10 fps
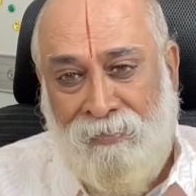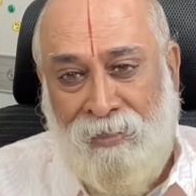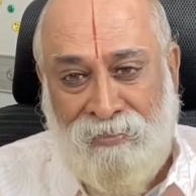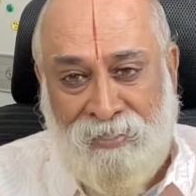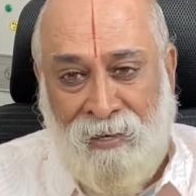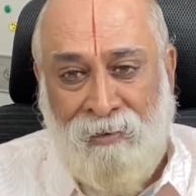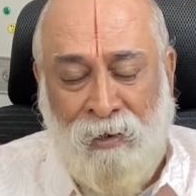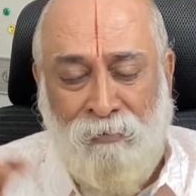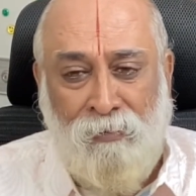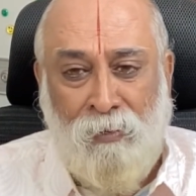the
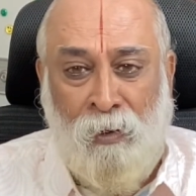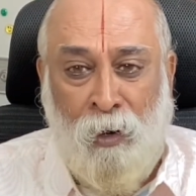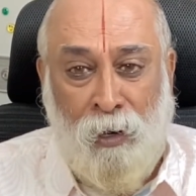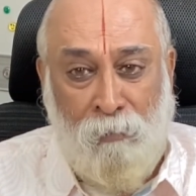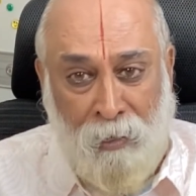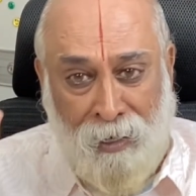son of Lord